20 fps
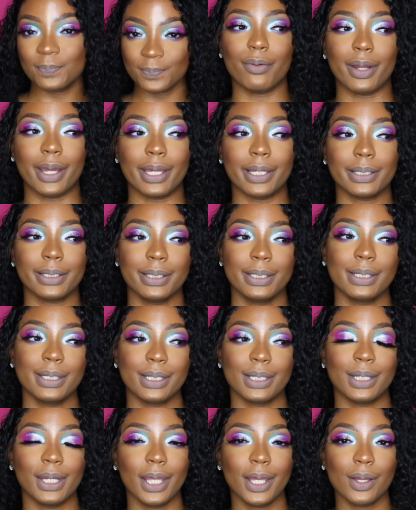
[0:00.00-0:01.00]
Right,
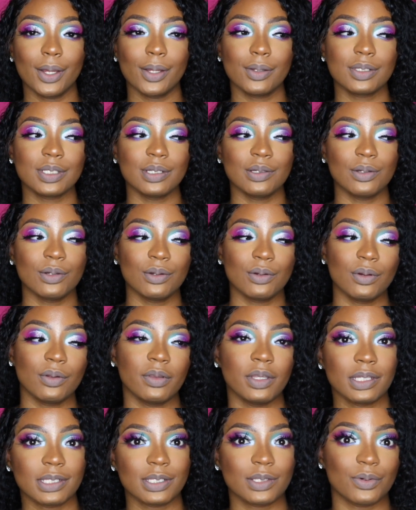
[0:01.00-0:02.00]
now to
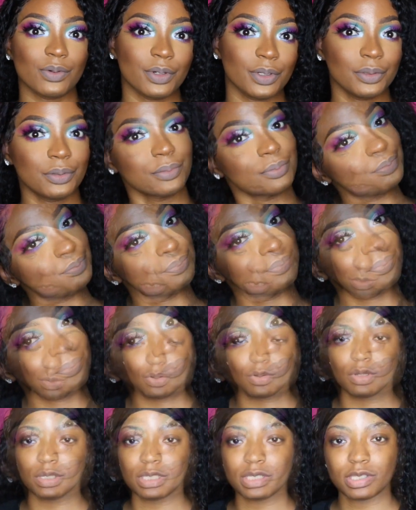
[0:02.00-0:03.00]
the tutorial. We're just
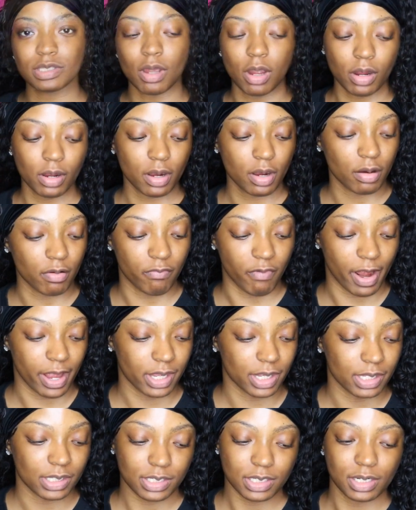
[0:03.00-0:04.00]
gonna start
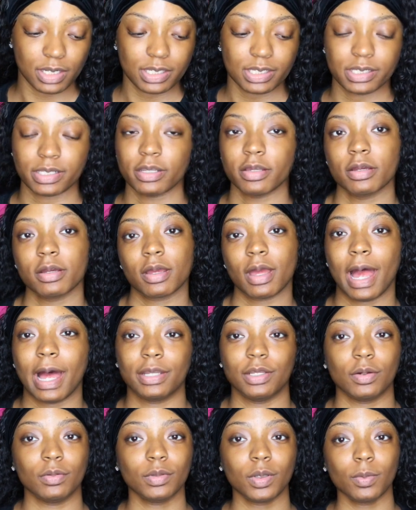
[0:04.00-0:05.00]
right into this look.
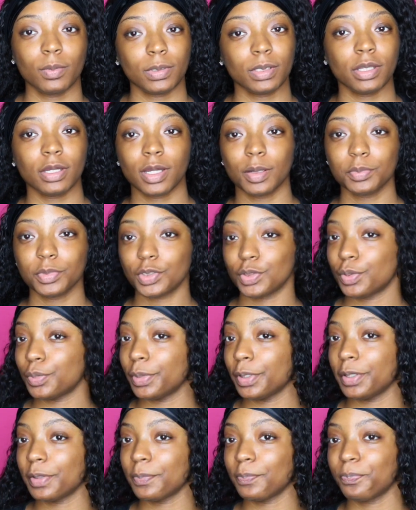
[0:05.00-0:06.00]
I don't know what look I'm
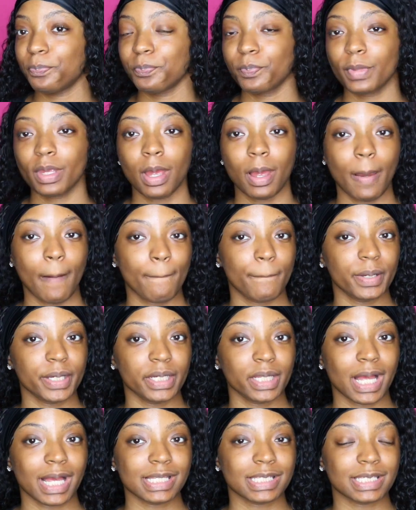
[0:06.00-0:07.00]
doing,
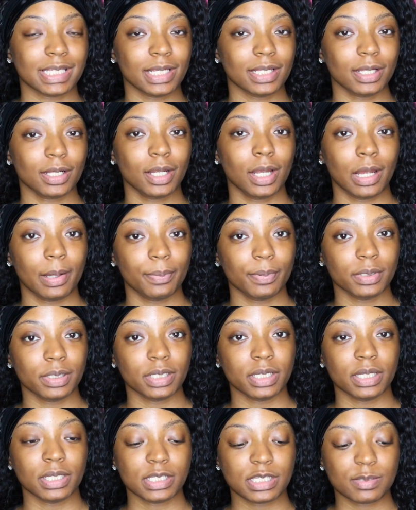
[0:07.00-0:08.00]
but I seen a couple
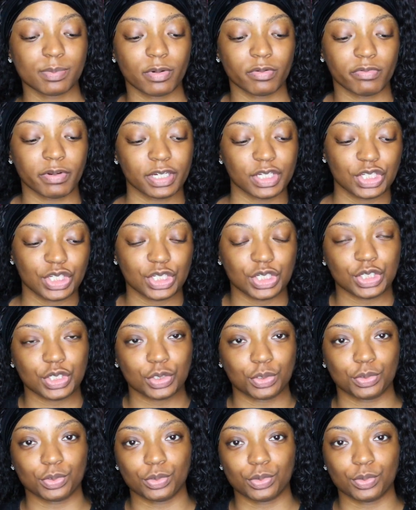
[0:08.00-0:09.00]
of
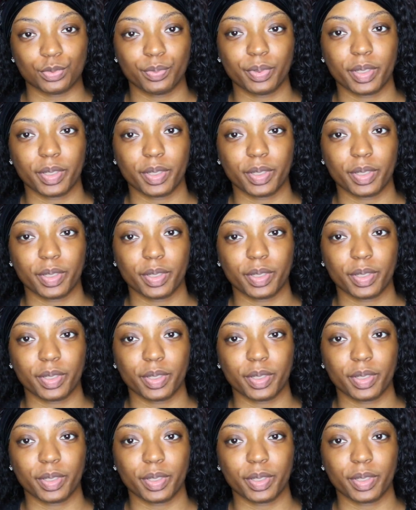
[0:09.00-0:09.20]
inspirational